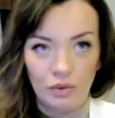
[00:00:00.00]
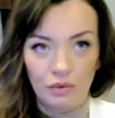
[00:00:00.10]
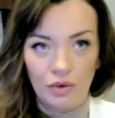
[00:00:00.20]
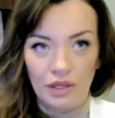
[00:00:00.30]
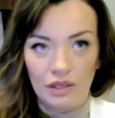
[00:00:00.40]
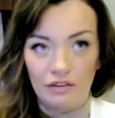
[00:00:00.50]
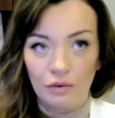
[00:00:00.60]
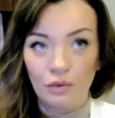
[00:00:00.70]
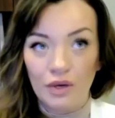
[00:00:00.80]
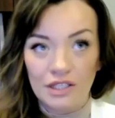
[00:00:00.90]
would want, if
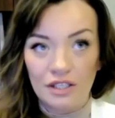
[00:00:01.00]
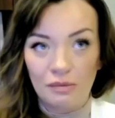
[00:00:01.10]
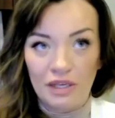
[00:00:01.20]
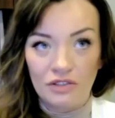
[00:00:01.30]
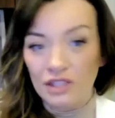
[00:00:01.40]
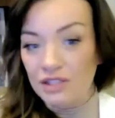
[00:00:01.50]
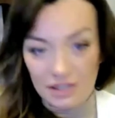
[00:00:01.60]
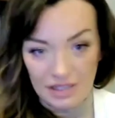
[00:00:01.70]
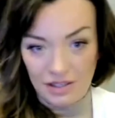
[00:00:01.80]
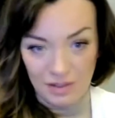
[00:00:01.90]
you wanted to be just a
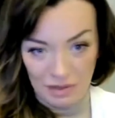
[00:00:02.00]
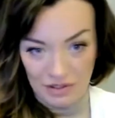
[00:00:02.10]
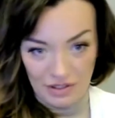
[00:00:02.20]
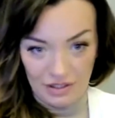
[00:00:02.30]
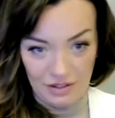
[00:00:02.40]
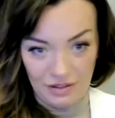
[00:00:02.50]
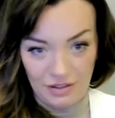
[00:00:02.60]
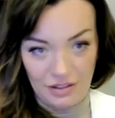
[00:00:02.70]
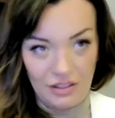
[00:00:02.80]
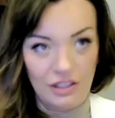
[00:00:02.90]
salesperson,
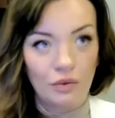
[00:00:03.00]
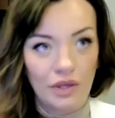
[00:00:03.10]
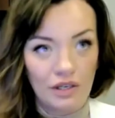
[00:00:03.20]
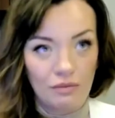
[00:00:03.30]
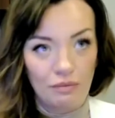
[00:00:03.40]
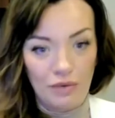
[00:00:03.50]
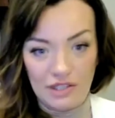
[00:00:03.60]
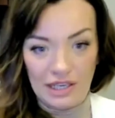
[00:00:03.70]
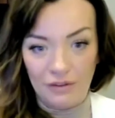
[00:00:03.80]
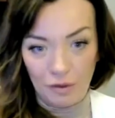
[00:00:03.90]
you would put
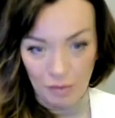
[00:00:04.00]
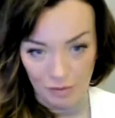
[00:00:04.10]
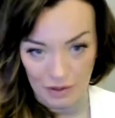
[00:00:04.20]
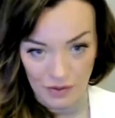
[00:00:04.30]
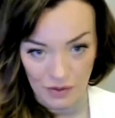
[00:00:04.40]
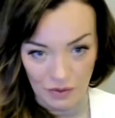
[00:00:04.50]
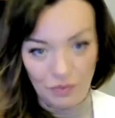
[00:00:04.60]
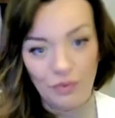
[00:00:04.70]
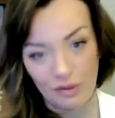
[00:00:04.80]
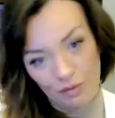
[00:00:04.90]
together a proposal
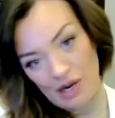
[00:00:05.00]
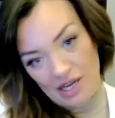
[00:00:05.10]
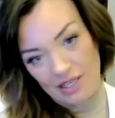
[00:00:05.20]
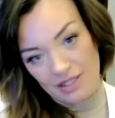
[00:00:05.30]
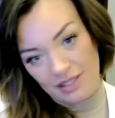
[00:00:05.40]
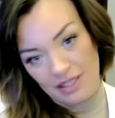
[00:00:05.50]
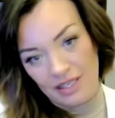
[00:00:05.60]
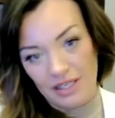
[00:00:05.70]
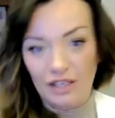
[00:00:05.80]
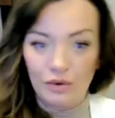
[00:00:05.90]
with a price.
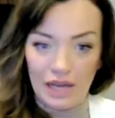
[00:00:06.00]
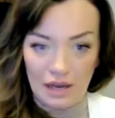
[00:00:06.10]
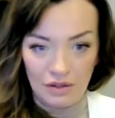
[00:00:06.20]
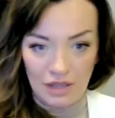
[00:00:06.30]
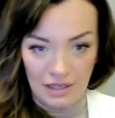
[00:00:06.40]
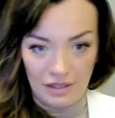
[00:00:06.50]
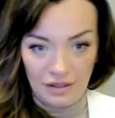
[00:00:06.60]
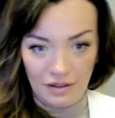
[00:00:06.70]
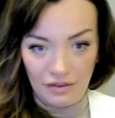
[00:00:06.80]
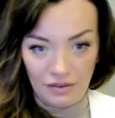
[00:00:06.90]
You would
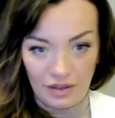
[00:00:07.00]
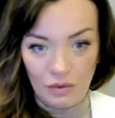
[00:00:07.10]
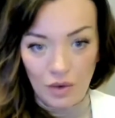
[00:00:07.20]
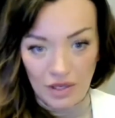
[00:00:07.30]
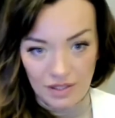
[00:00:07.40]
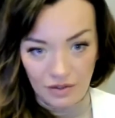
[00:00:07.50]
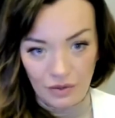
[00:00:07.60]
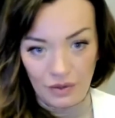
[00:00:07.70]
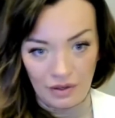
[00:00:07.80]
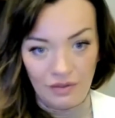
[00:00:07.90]
outline what's
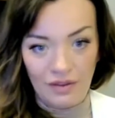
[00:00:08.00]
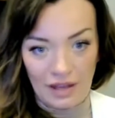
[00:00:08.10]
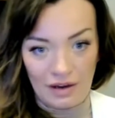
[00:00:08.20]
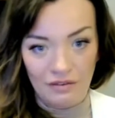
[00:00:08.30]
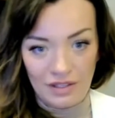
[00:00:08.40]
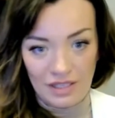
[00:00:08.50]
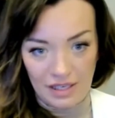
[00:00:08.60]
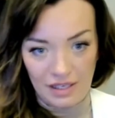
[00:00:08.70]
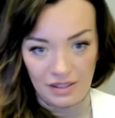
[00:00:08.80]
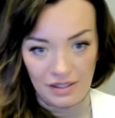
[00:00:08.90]
included in the letter of
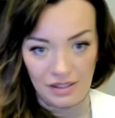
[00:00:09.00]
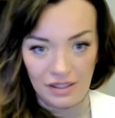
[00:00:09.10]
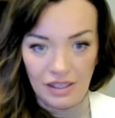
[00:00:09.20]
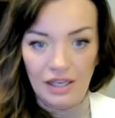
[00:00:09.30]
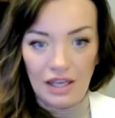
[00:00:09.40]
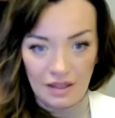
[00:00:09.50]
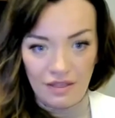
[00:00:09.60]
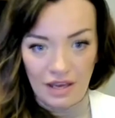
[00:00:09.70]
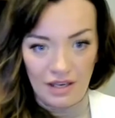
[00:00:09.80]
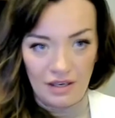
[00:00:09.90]
intent. And
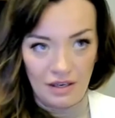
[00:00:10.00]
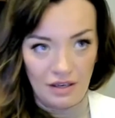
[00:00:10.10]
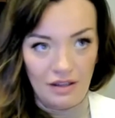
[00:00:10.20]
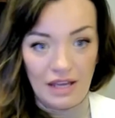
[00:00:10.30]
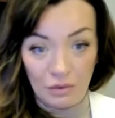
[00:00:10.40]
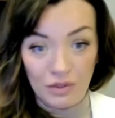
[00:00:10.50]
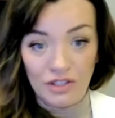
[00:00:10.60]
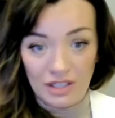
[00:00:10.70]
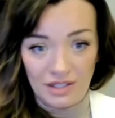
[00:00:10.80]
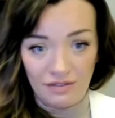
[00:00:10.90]
then that would
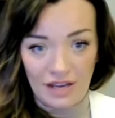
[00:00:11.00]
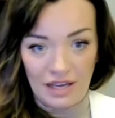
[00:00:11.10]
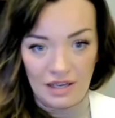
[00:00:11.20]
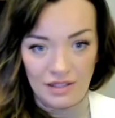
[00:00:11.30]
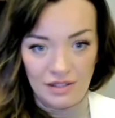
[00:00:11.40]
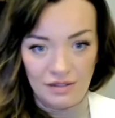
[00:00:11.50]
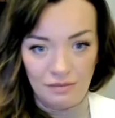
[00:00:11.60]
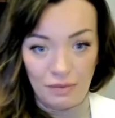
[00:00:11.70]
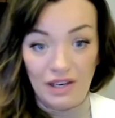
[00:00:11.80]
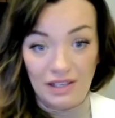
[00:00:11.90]
justify us
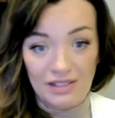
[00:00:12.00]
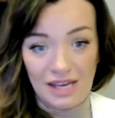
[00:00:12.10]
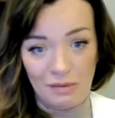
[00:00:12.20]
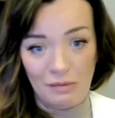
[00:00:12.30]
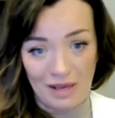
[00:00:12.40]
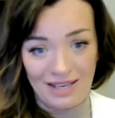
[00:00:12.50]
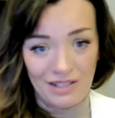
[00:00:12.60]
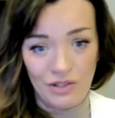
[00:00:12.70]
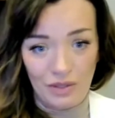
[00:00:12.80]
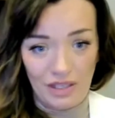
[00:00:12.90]
putting time and money
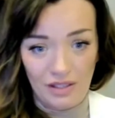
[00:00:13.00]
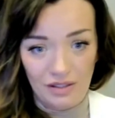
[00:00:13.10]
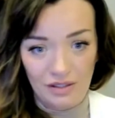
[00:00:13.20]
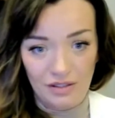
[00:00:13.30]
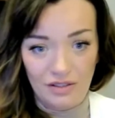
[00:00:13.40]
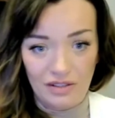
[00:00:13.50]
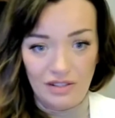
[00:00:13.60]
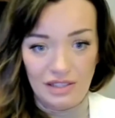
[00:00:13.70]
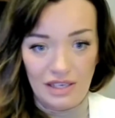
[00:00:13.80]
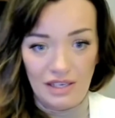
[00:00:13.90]
into it to
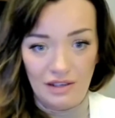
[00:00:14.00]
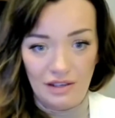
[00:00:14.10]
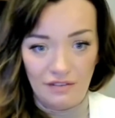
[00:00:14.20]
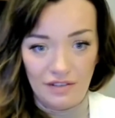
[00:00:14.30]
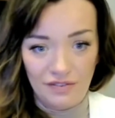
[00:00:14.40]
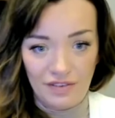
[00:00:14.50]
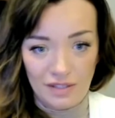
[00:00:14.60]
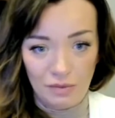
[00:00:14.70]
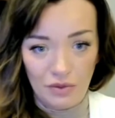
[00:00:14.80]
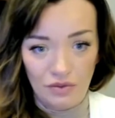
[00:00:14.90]
see if it's
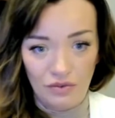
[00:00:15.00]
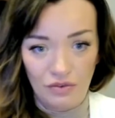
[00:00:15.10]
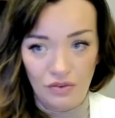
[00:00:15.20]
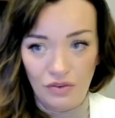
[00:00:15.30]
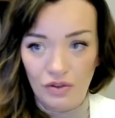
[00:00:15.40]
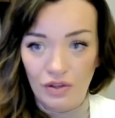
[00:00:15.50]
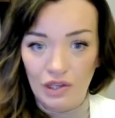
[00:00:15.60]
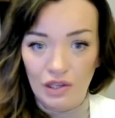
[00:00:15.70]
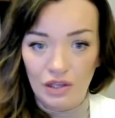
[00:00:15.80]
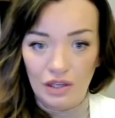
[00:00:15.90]
feasible.
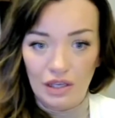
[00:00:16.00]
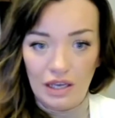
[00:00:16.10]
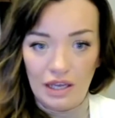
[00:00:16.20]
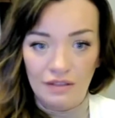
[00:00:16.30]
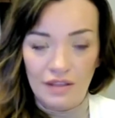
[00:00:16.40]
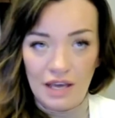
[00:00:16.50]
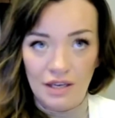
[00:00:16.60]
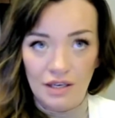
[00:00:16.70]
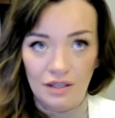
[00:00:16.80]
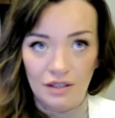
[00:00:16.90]
And
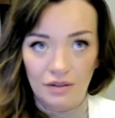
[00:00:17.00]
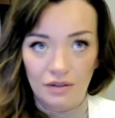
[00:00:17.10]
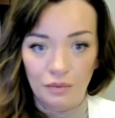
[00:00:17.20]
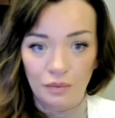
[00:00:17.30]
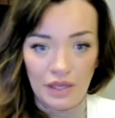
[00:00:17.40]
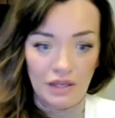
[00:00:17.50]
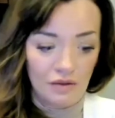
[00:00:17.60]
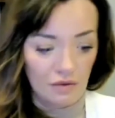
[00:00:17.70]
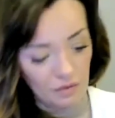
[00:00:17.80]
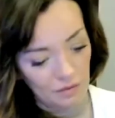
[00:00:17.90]
then
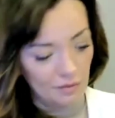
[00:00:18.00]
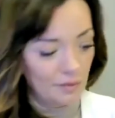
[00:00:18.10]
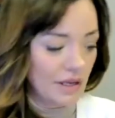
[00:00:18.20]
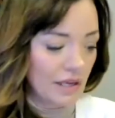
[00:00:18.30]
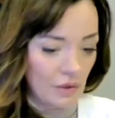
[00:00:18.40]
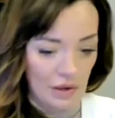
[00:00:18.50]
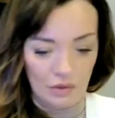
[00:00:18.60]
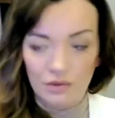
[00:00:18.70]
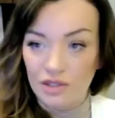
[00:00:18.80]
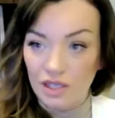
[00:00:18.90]
we go
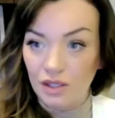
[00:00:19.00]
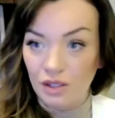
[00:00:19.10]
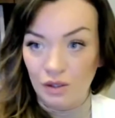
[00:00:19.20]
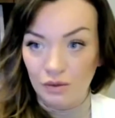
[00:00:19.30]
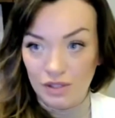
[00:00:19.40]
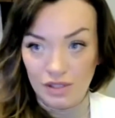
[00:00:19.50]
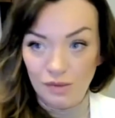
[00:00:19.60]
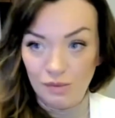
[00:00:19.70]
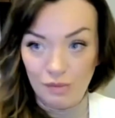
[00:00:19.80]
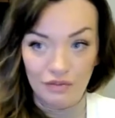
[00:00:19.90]
out and say, this
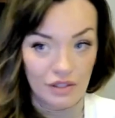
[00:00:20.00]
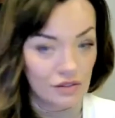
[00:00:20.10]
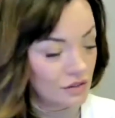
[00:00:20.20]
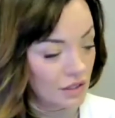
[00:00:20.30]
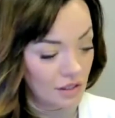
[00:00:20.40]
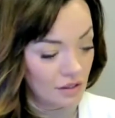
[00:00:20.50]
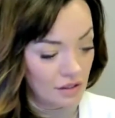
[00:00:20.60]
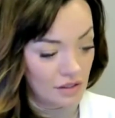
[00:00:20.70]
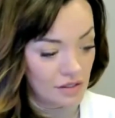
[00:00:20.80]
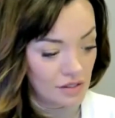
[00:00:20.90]
is perfect. Like
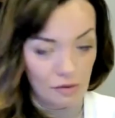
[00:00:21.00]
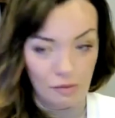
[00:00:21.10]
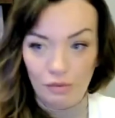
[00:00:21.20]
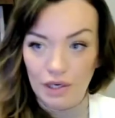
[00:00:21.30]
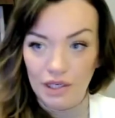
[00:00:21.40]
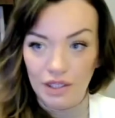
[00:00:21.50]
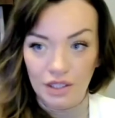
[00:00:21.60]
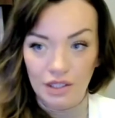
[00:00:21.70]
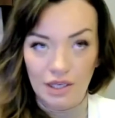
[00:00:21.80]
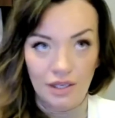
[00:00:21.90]
there's an open
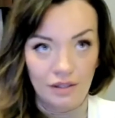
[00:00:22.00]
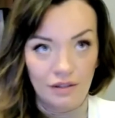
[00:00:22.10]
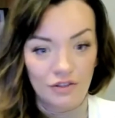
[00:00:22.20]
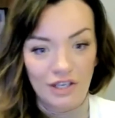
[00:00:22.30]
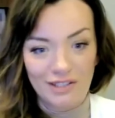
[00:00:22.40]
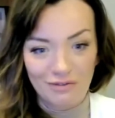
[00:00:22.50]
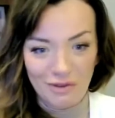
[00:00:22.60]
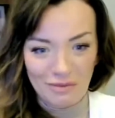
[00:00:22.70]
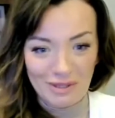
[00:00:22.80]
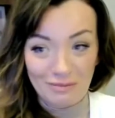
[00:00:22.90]
breaker and the
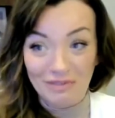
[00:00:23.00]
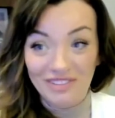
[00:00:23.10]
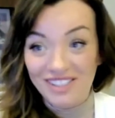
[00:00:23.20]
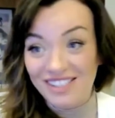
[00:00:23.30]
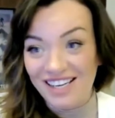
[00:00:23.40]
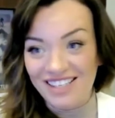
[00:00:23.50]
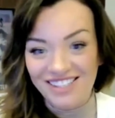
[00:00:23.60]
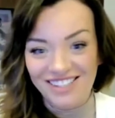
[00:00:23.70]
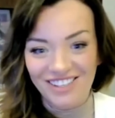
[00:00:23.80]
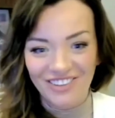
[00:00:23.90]
transformer is perfect
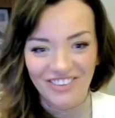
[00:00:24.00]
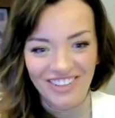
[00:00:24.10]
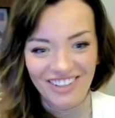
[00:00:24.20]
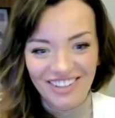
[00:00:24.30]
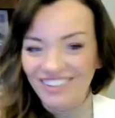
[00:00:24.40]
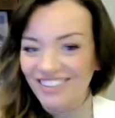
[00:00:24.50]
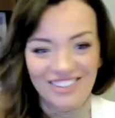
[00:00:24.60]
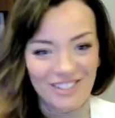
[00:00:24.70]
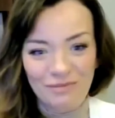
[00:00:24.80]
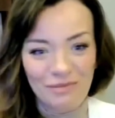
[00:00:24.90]
size. So
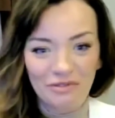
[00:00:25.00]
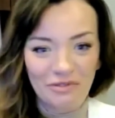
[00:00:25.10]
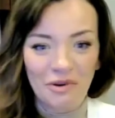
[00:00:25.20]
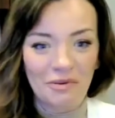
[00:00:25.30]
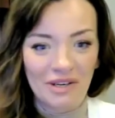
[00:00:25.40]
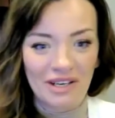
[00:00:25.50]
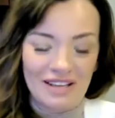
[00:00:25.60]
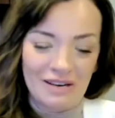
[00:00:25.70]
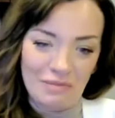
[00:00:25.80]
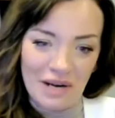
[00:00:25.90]
let's just move forward at
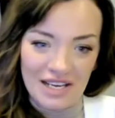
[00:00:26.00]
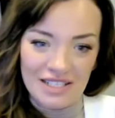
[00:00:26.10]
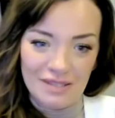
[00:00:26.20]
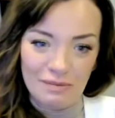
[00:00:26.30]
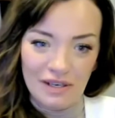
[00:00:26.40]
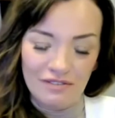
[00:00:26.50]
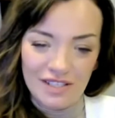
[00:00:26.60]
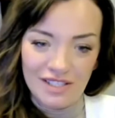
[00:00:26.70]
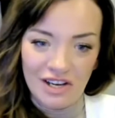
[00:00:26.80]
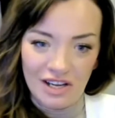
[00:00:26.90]
that price. But if
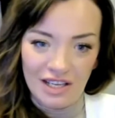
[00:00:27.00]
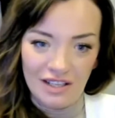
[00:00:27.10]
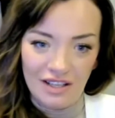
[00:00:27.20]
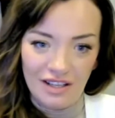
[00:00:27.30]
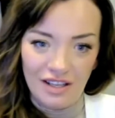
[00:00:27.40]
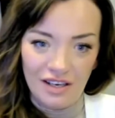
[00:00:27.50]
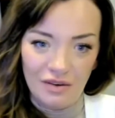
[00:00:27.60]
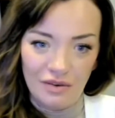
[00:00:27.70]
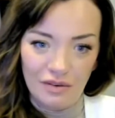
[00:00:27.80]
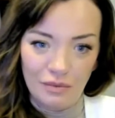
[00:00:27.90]
it's not,
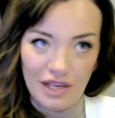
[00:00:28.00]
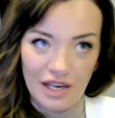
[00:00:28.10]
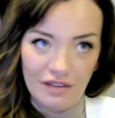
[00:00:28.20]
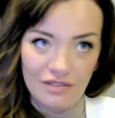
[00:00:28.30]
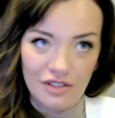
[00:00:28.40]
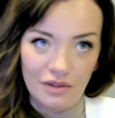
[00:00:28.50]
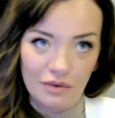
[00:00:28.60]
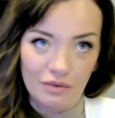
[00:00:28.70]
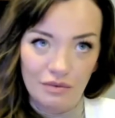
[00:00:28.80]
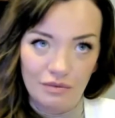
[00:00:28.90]
then we have
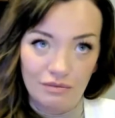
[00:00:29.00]
to